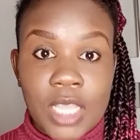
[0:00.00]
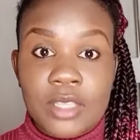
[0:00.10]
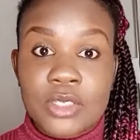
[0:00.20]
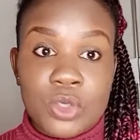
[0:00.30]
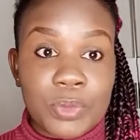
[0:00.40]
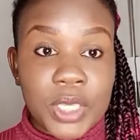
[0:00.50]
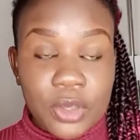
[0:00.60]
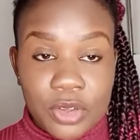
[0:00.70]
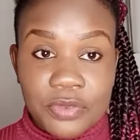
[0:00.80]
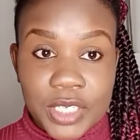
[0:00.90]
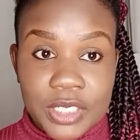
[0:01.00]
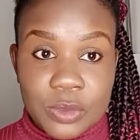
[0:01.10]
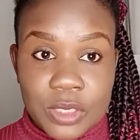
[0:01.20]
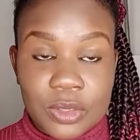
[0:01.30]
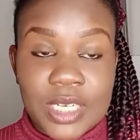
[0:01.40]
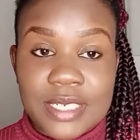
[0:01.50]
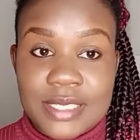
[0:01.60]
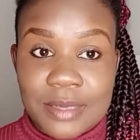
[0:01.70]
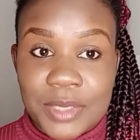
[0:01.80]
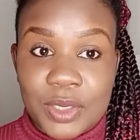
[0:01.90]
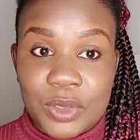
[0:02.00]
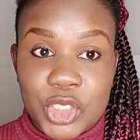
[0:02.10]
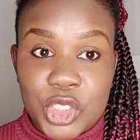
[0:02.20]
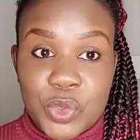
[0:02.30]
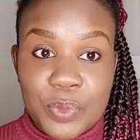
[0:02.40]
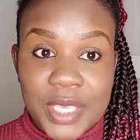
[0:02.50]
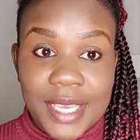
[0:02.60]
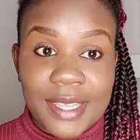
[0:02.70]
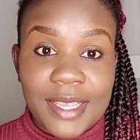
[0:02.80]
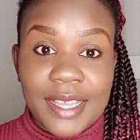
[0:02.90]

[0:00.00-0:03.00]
So be confident when ordering something on Jumia.